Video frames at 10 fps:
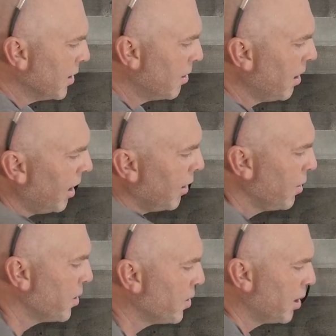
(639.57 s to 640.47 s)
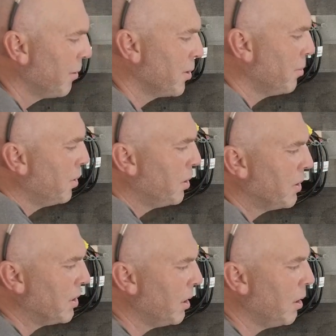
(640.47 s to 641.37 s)
These are not user serviceable,
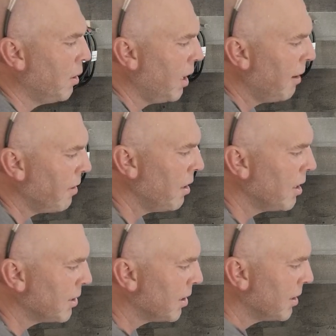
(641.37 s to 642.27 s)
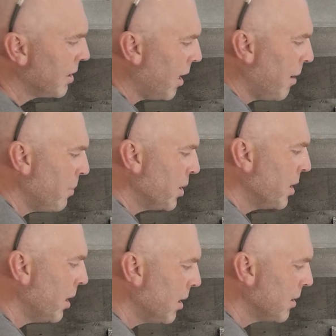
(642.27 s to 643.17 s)
so having nuts on top
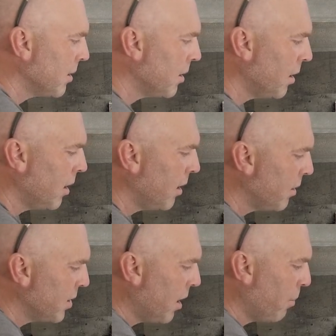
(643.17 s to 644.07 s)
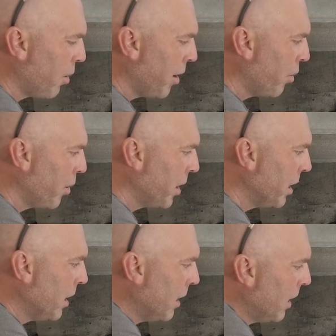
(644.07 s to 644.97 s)
is not, uh, is not a
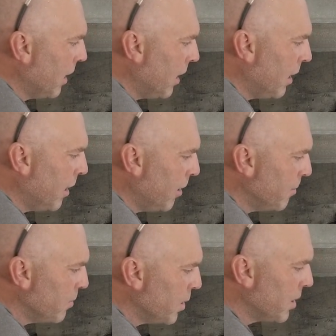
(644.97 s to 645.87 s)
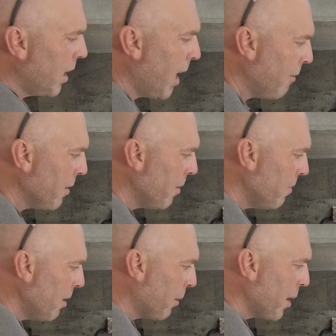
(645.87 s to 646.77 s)
priority. Um, just having
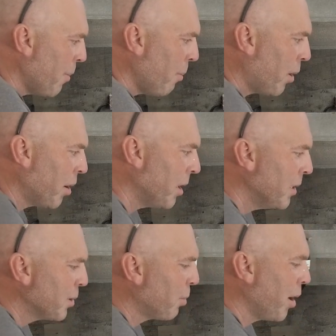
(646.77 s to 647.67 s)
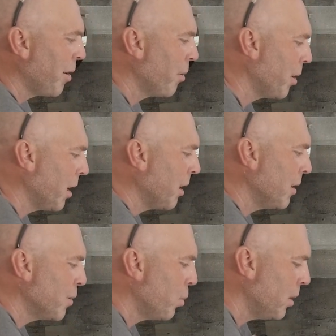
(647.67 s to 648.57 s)
them never come apart is a priority,
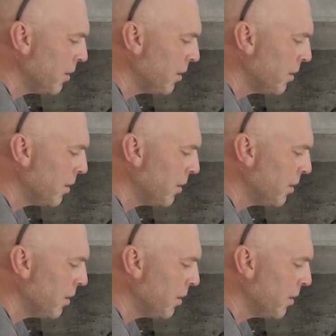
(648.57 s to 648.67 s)
and these